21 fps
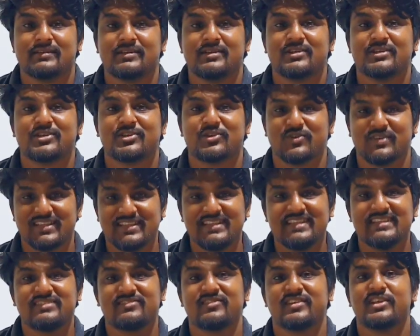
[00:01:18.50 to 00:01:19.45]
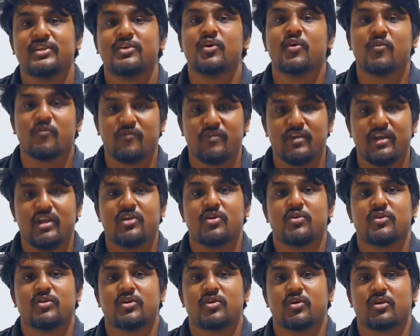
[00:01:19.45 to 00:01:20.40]
So in this video, we're going
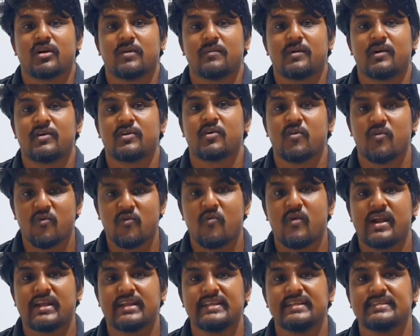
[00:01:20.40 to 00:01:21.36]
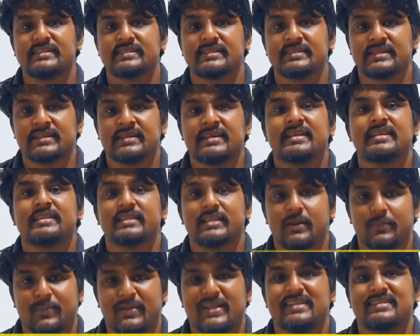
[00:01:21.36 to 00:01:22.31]
to talk about what is the
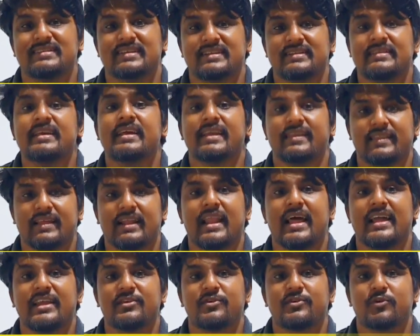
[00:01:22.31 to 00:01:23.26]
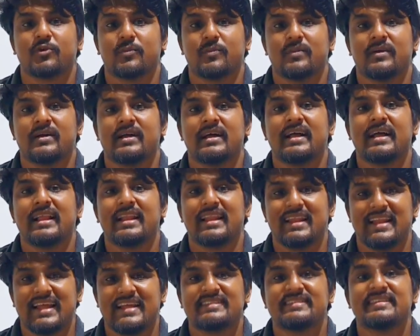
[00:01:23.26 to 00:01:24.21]
preset in the Lightroom.
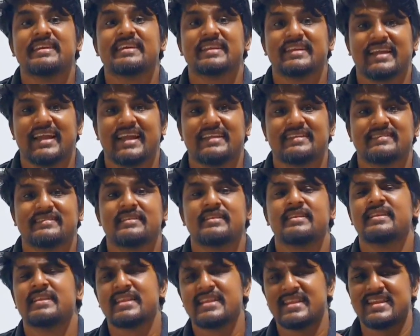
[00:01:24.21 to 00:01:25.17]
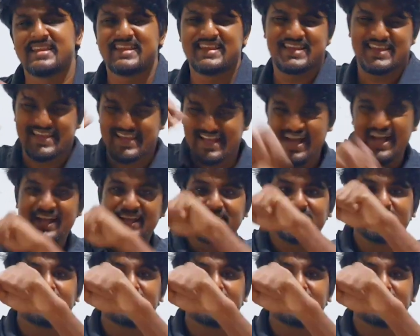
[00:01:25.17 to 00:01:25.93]
Let's get started.